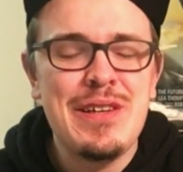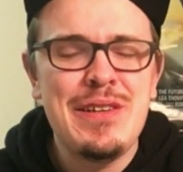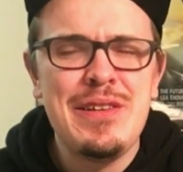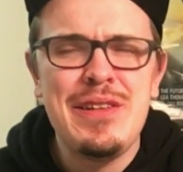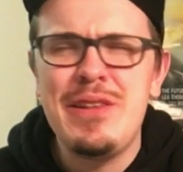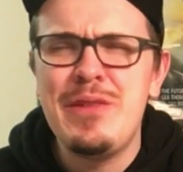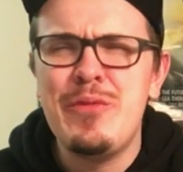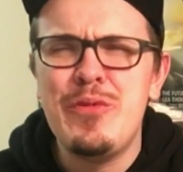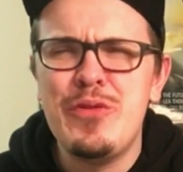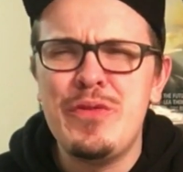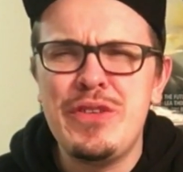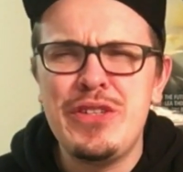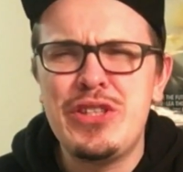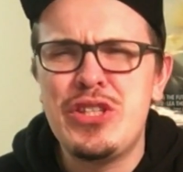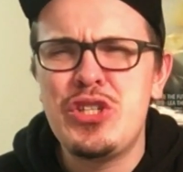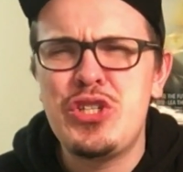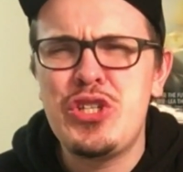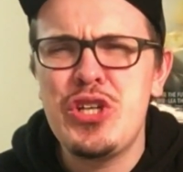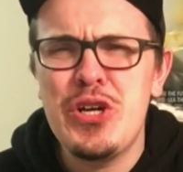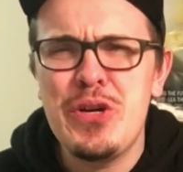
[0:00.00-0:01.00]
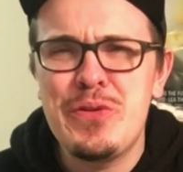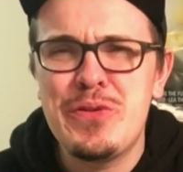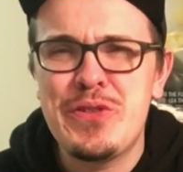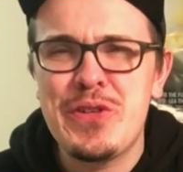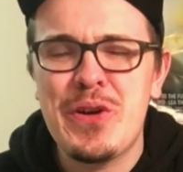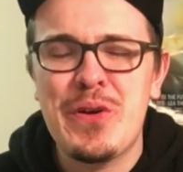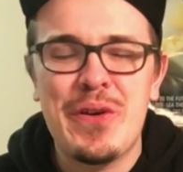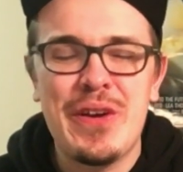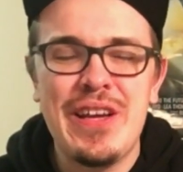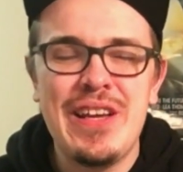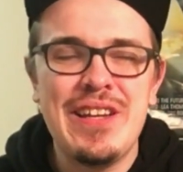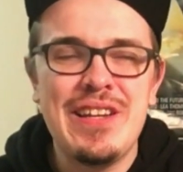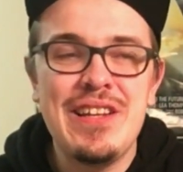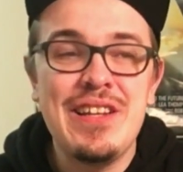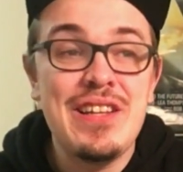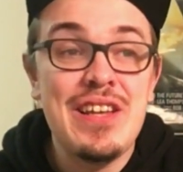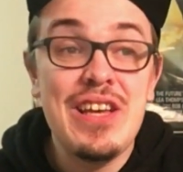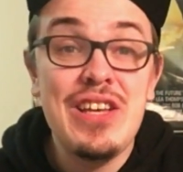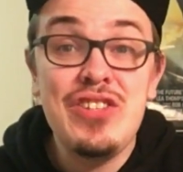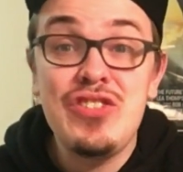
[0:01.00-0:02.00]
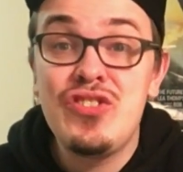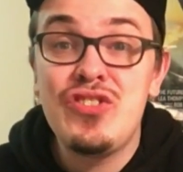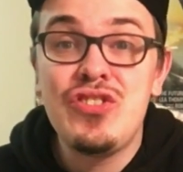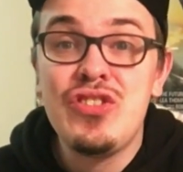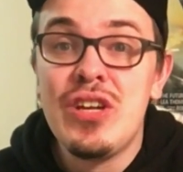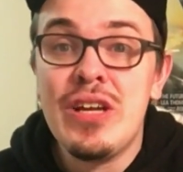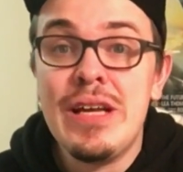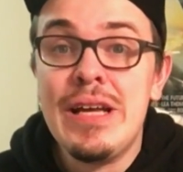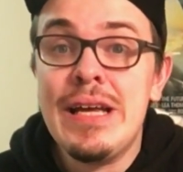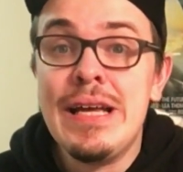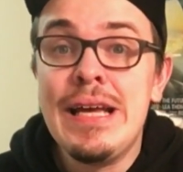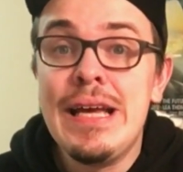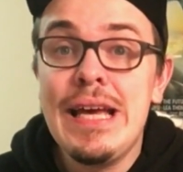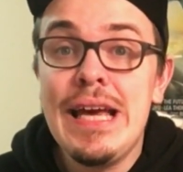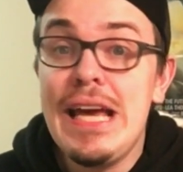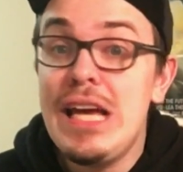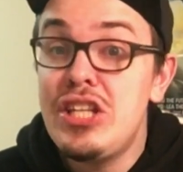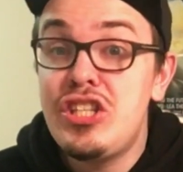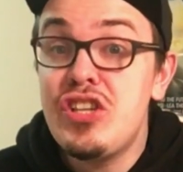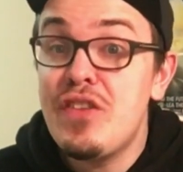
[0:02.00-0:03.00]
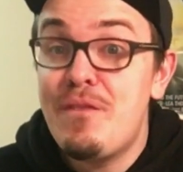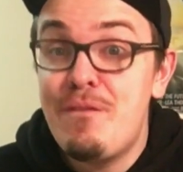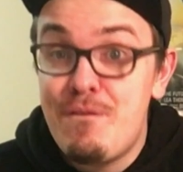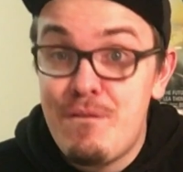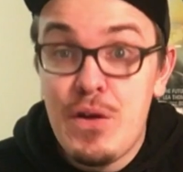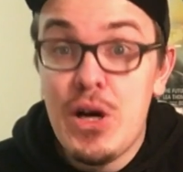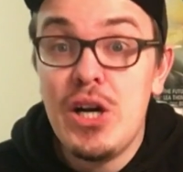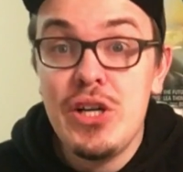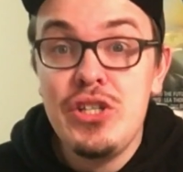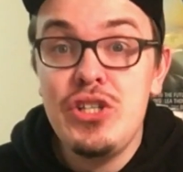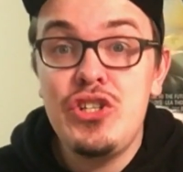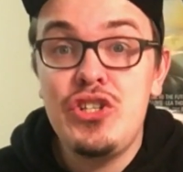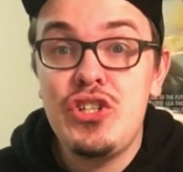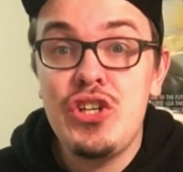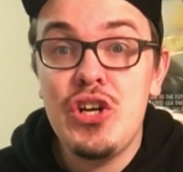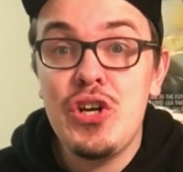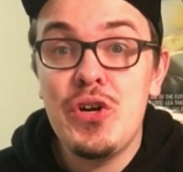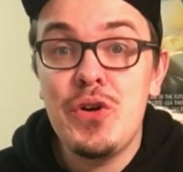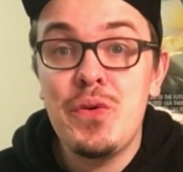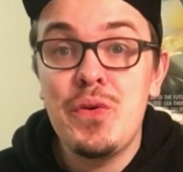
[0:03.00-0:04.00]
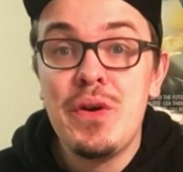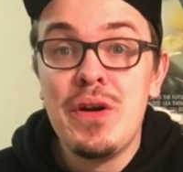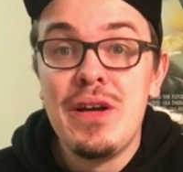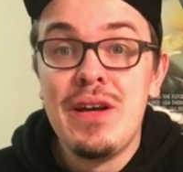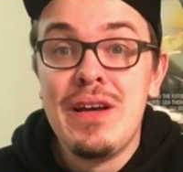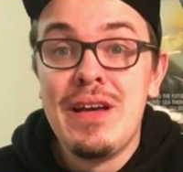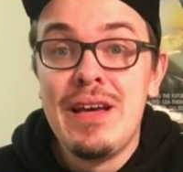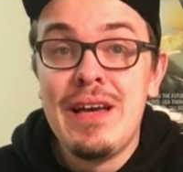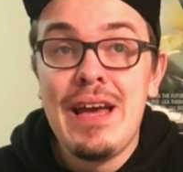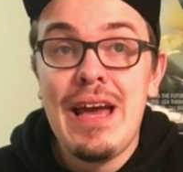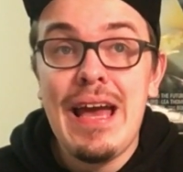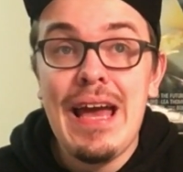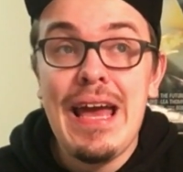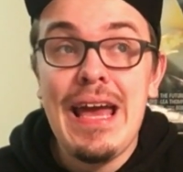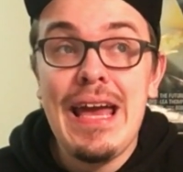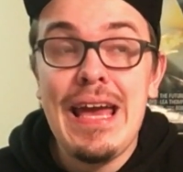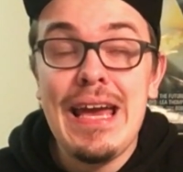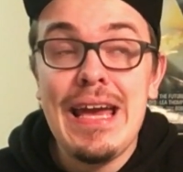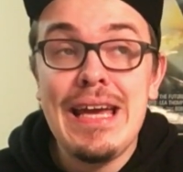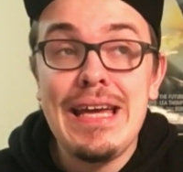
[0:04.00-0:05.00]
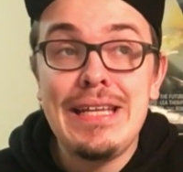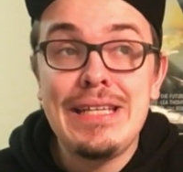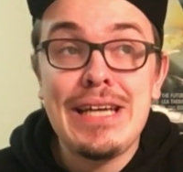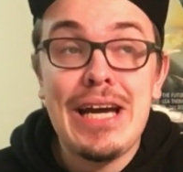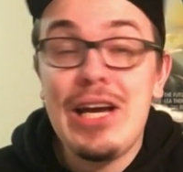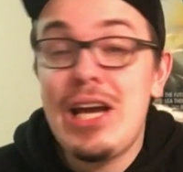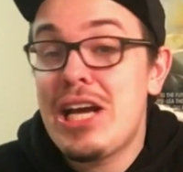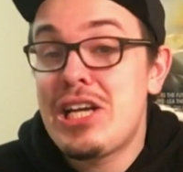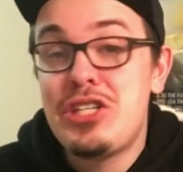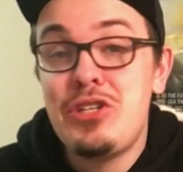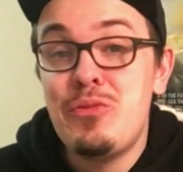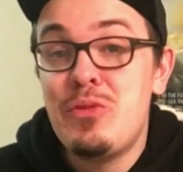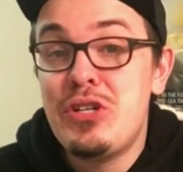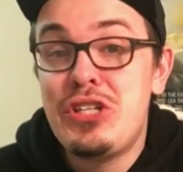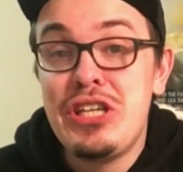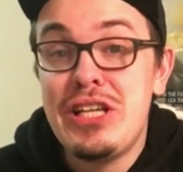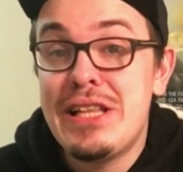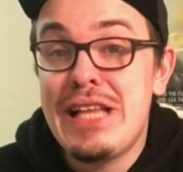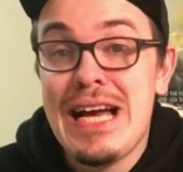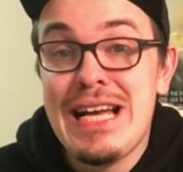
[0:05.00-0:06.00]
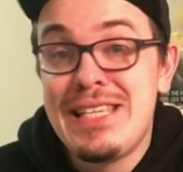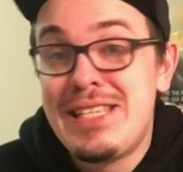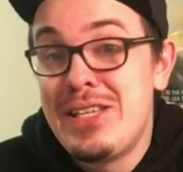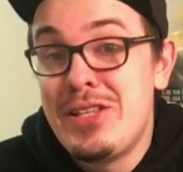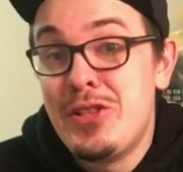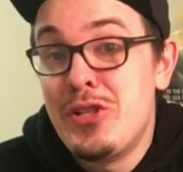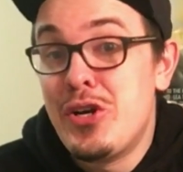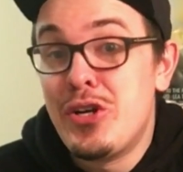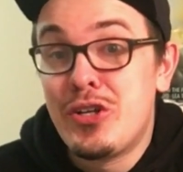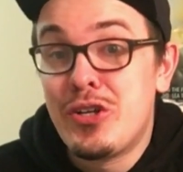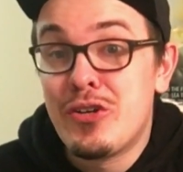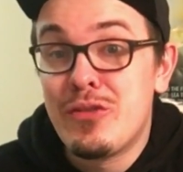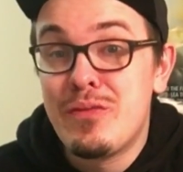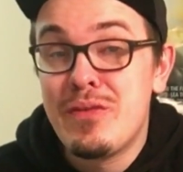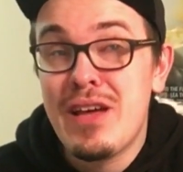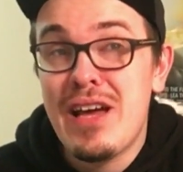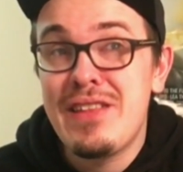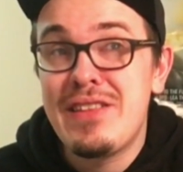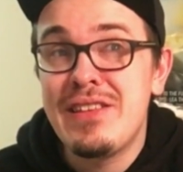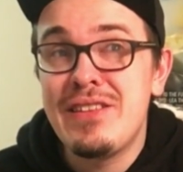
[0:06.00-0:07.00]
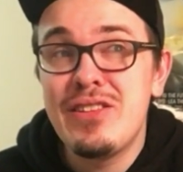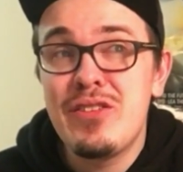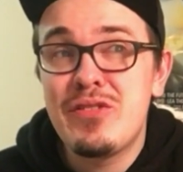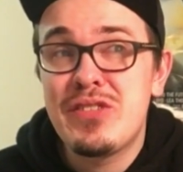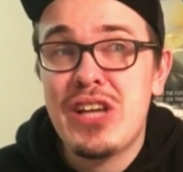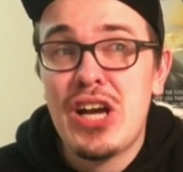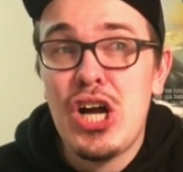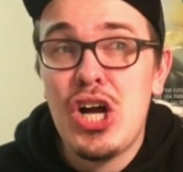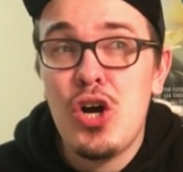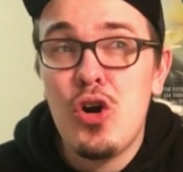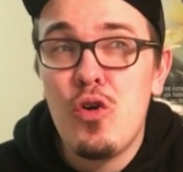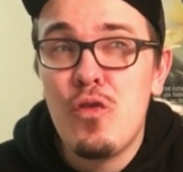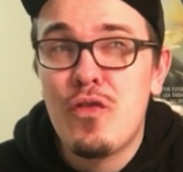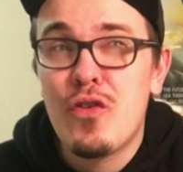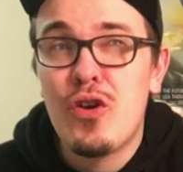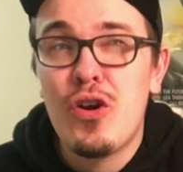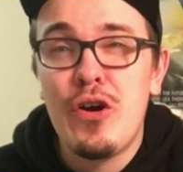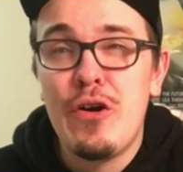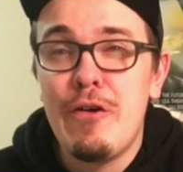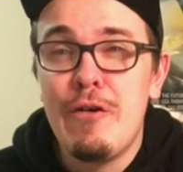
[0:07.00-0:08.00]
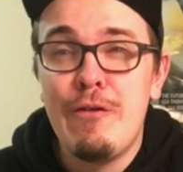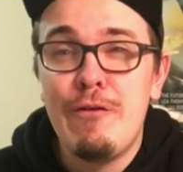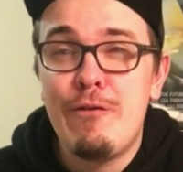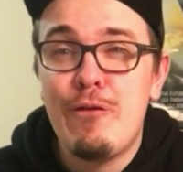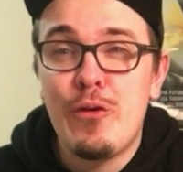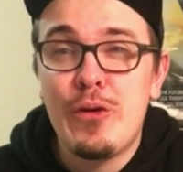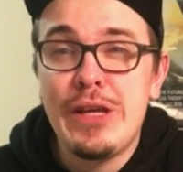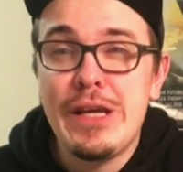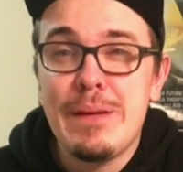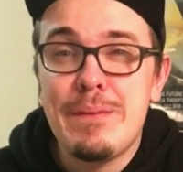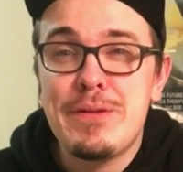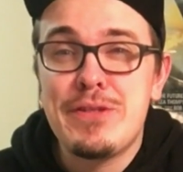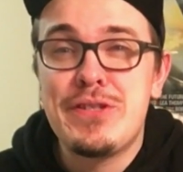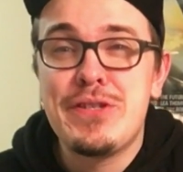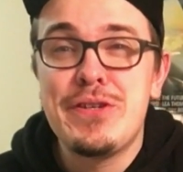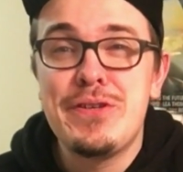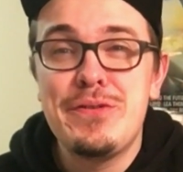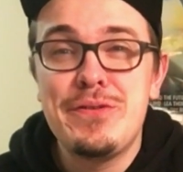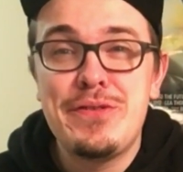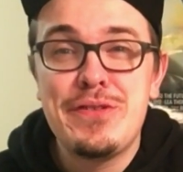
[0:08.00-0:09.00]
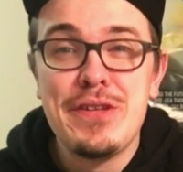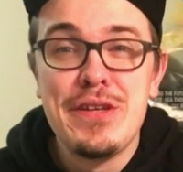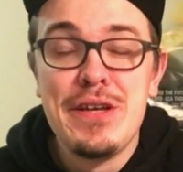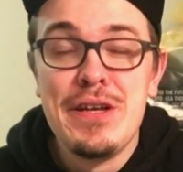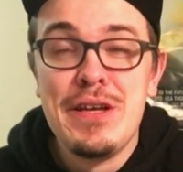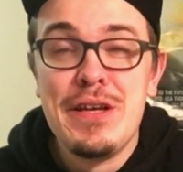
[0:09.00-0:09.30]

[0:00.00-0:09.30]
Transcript: And it's a fun show, and I actually wish it lasted longer. I think there's like over 140 episodes.